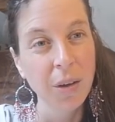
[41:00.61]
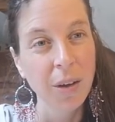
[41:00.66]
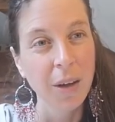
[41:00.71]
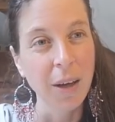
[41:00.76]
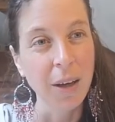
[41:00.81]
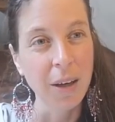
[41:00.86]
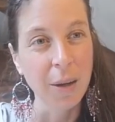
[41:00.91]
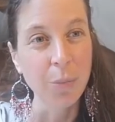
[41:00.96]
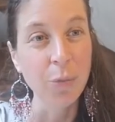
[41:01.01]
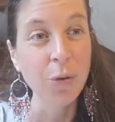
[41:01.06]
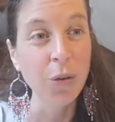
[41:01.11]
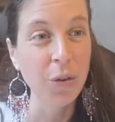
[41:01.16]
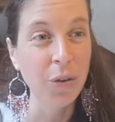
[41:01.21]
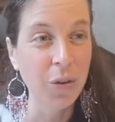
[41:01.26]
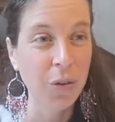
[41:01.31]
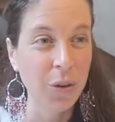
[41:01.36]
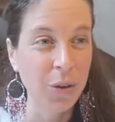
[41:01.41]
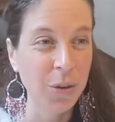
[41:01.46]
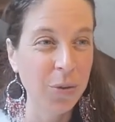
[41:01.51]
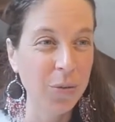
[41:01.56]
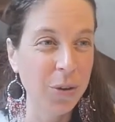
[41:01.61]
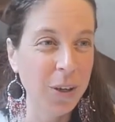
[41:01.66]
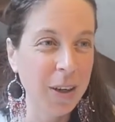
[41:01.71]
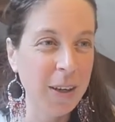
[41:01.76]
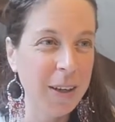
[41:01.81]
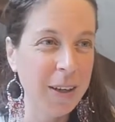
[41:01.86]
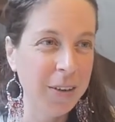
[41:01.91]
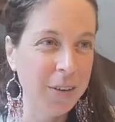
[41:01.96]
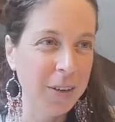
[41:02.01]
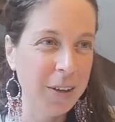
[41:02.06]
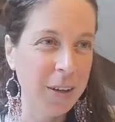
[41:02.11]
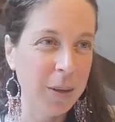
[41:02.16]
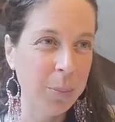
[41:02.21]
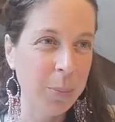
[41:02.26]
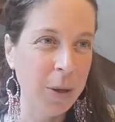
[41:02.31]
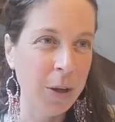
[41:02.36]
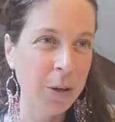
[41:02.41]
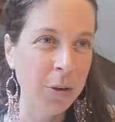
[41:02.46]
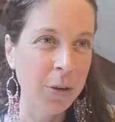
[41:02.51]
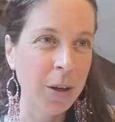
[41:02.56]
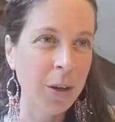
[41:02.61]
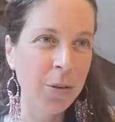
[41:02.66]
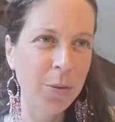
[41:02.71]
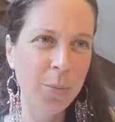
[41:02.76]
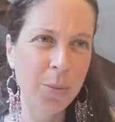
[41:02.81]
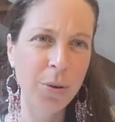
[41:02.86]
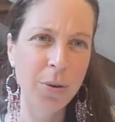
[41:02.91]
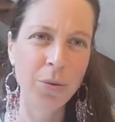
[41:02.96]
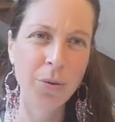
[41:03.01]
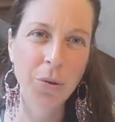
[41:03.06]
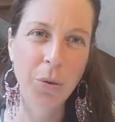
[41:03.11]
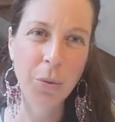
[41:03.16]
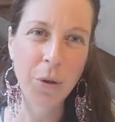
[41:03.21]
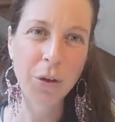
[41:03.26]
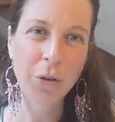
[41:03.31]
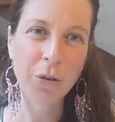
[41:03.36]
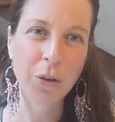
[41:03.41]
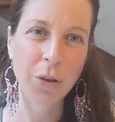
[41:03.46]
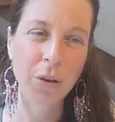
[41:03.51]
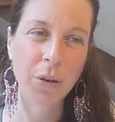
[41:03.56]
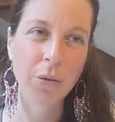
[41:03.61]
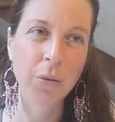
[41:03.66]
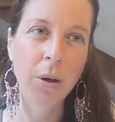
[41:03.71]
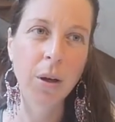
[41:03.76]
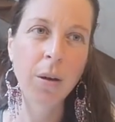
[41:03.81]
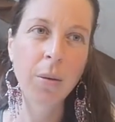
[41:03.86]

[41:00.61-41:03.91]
And I'm just realizing that, Ben, you asked a beautiful question as well